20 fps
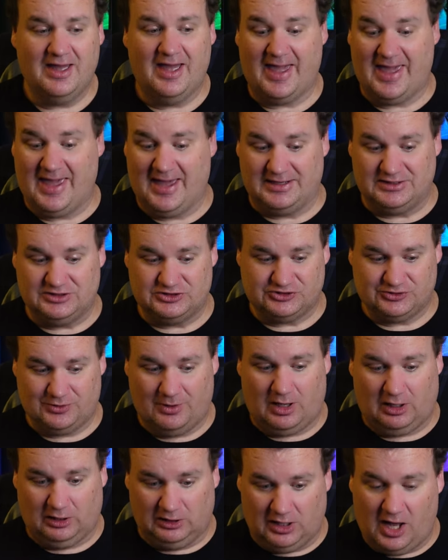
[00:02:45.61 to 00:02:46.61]
and
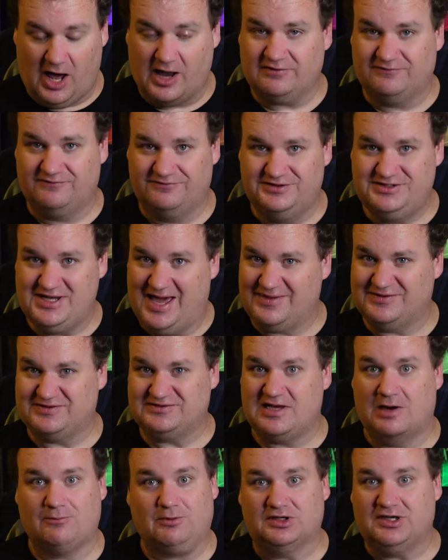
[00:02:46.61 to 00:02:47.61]
a lot of deaths
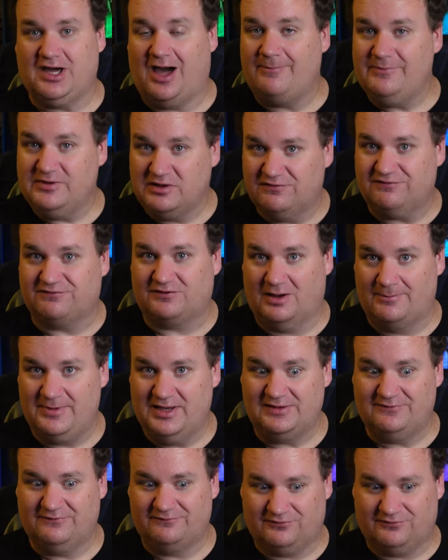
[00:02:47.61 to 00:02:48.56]
that were coming from it,